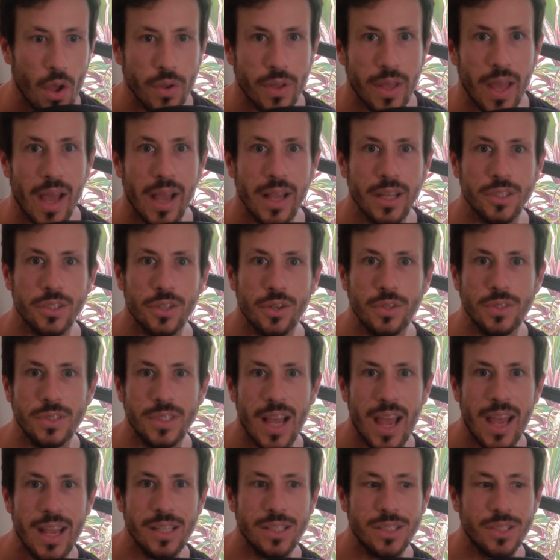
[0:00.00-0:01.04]
Okay, so
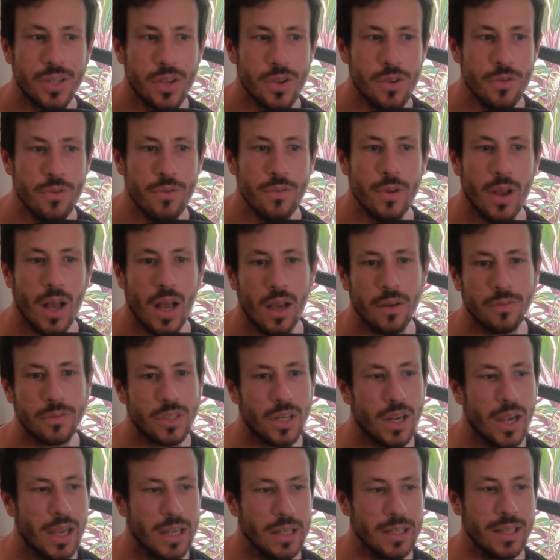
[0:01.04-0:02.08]
day two, after
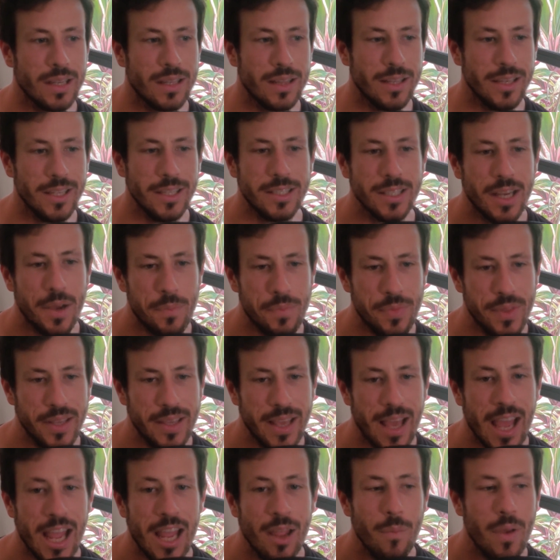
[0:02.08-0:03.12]
I cleaned up the
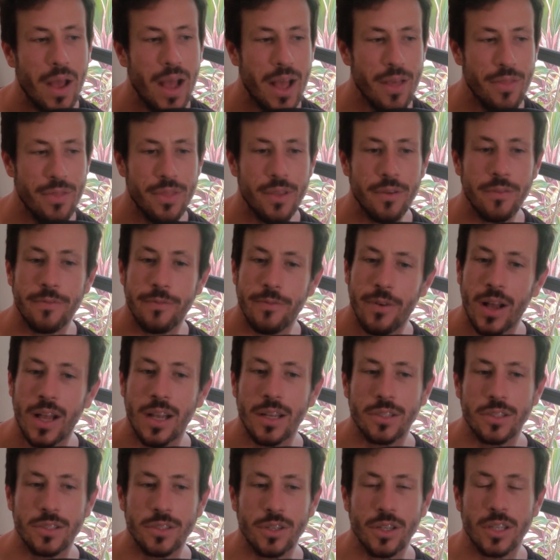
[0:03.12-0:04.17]
game and the
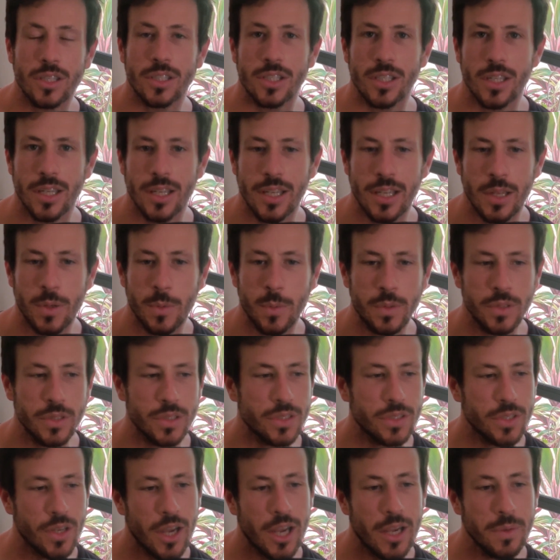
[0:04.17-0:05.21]
file structure, it was
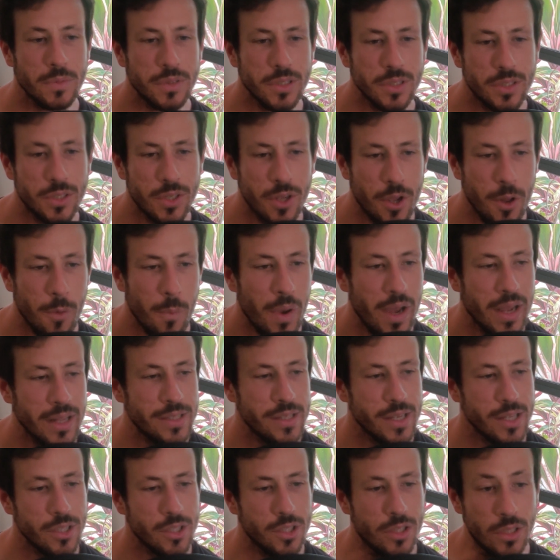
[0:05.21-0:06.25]
time to turn my
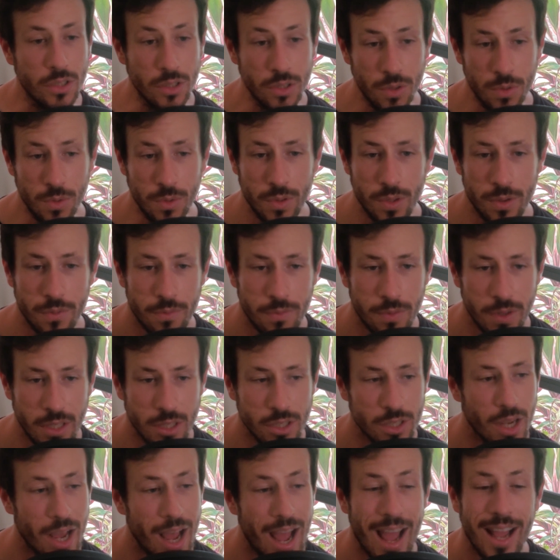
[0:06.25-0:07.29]
attention to the
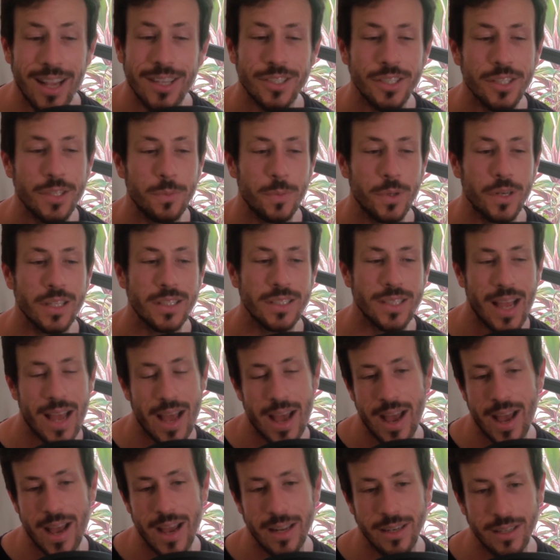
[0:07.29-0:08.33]
feature I actually wanted to
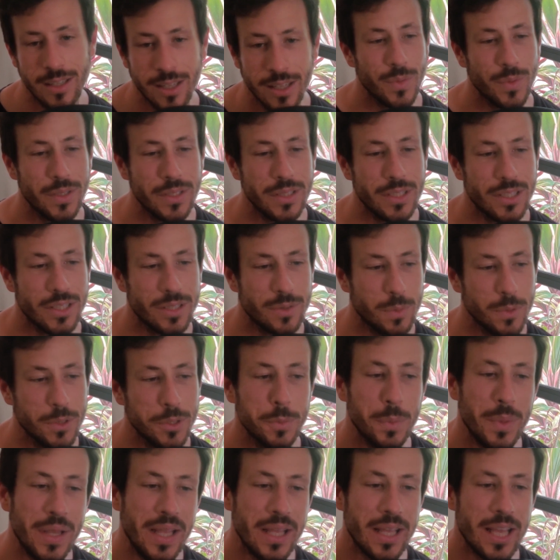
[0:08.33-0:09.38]
add, which
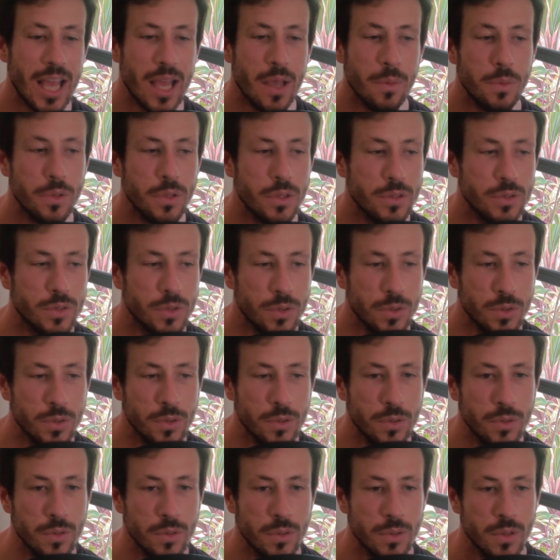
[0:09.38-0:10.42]
was being able
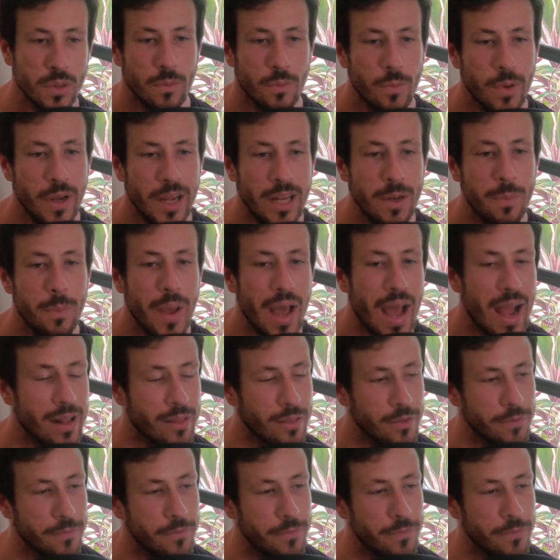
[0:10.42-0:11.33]
to read back the